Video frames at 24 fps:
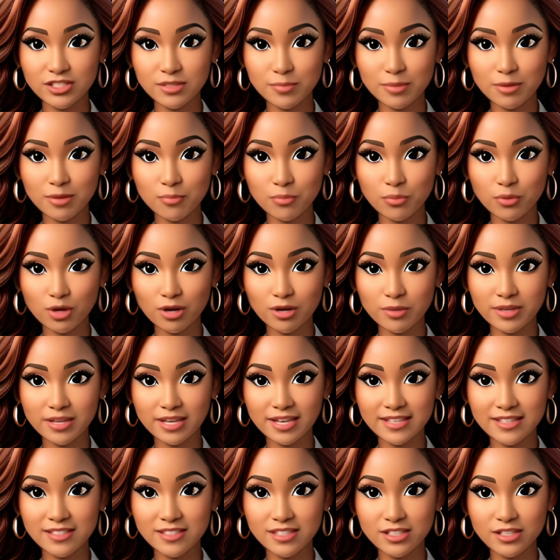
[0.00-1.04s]
Respond to
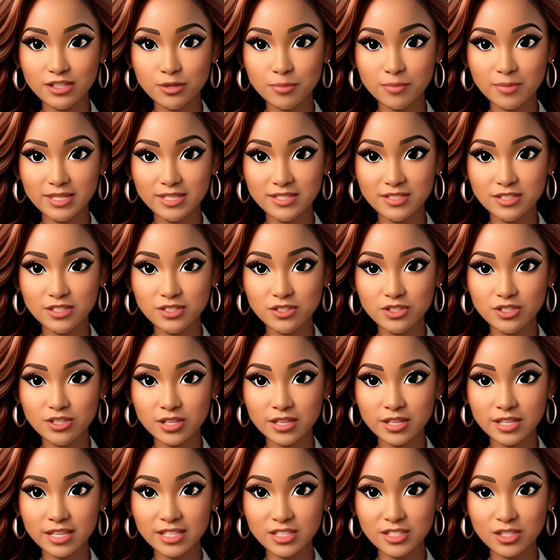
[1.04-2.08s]
comments,
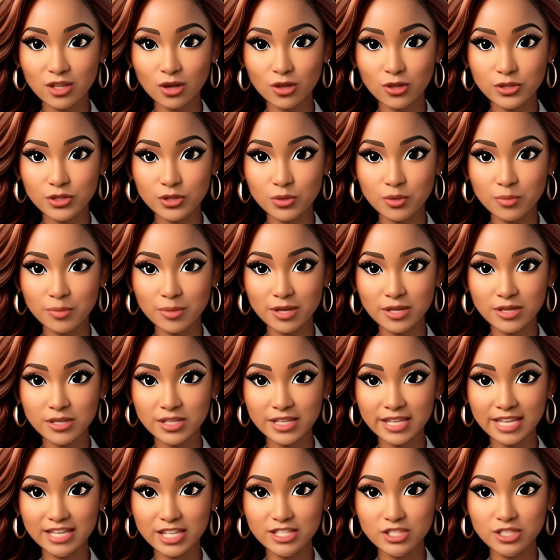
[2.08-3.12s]
ask questions,
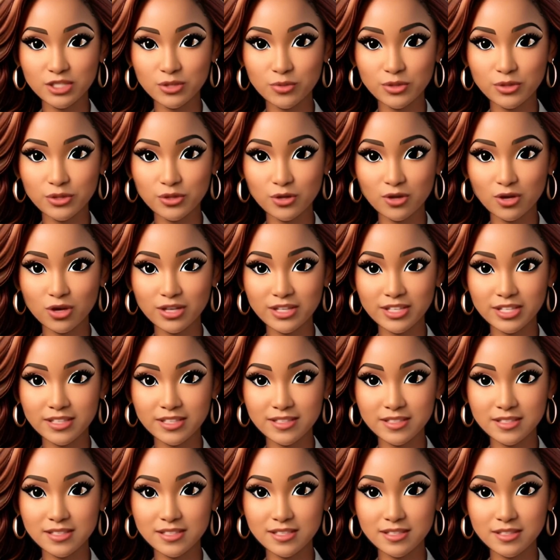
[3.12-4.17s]
and run contests and
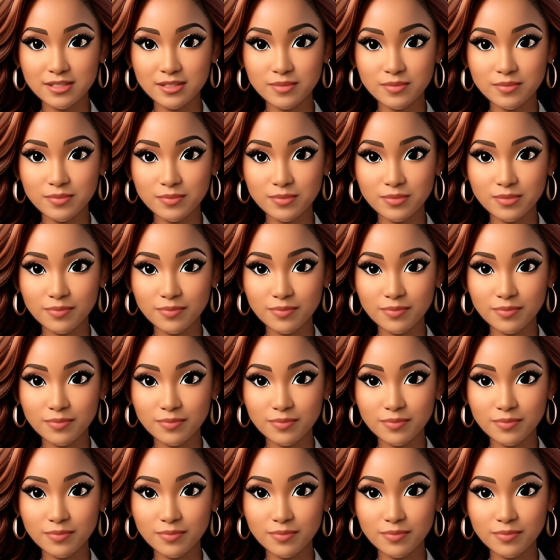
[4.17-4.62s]
giveaways.